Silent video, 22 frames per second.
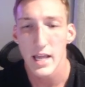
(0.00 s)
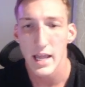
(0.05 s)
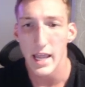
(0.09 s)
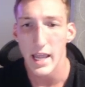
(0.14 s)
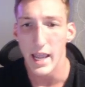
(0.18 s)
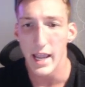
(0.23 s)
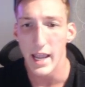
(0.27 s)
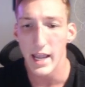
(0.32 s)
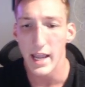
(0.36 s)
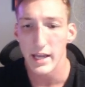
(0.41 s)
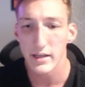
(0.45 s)

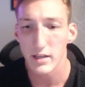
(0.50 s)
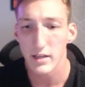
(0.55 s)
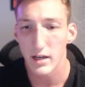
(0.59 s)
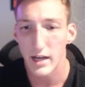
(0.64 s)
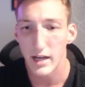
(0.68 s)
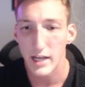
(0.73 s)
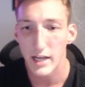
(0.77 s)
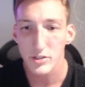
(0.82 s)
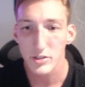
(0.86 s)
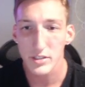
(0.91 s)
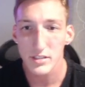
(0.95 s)
And uh,
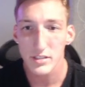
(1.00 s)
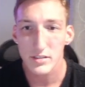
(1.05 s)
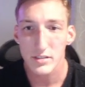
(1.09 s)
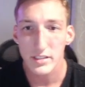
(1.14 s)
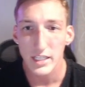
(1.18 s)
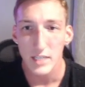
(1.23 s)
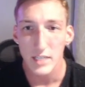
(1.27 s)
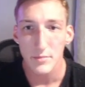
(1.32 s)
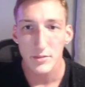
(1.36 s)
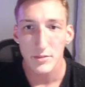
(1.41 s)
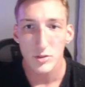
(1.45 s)
as you can
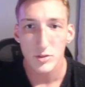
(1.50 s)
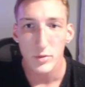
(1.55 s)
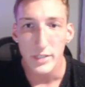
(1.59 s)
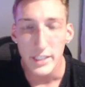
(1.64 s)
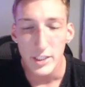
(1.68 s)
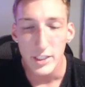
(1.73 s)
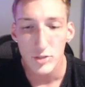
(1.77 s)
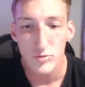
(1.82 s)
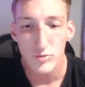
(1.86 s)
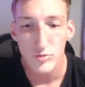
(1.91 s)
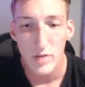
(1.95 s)
see in
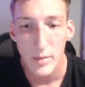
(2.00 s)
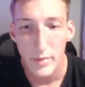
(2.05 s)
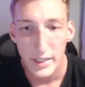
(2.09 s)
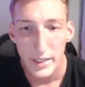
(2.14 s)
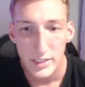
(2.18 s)
between each rep,